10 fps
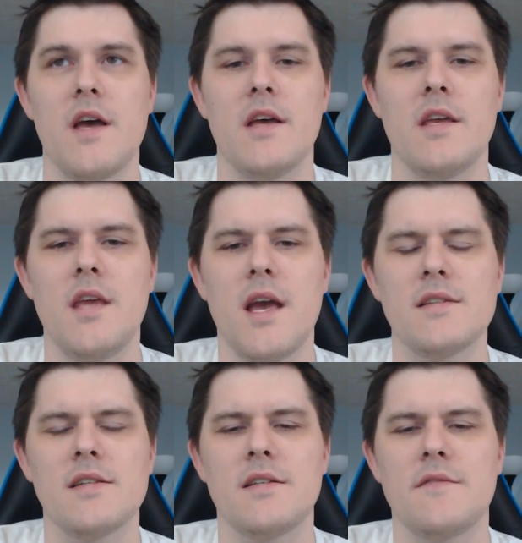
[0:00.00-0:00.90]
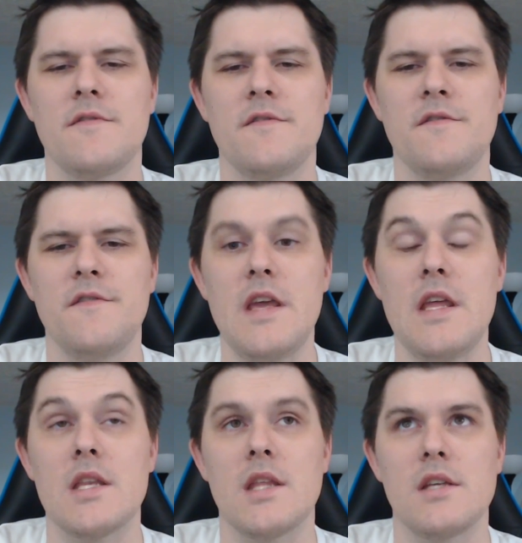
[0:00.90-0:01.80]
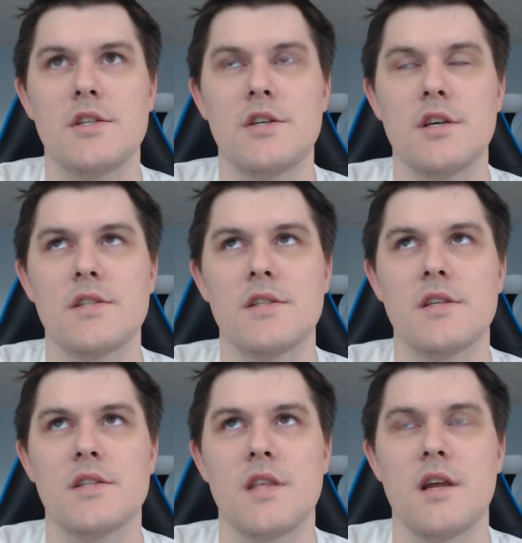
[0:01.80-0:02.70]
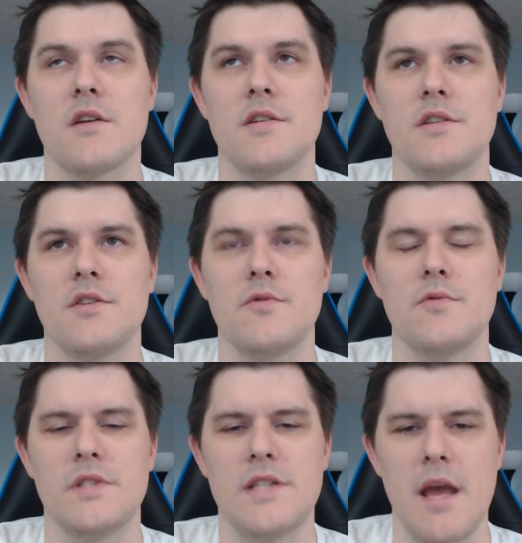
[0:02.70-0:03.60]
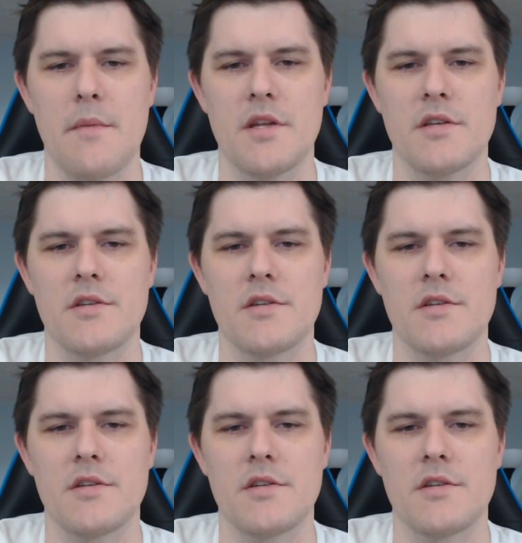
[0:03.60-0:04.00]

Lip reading: He has a feat that just is there to do damage,